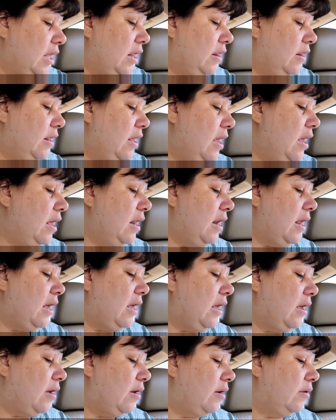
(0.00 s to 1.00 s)
And then
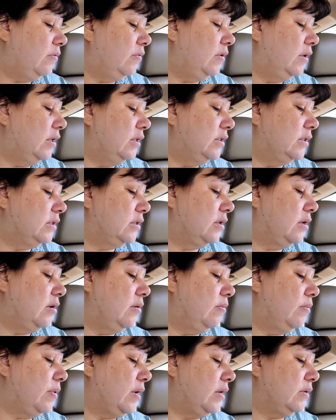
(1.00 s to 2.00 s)
I was
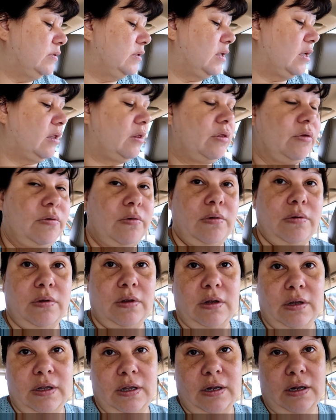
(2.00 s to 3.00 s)
browsing through
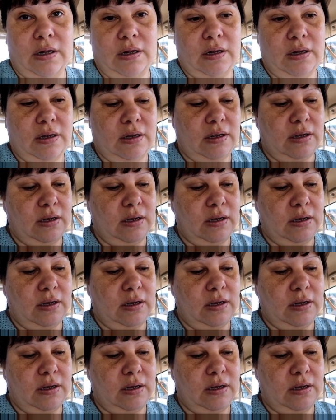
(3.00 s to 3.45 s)
the little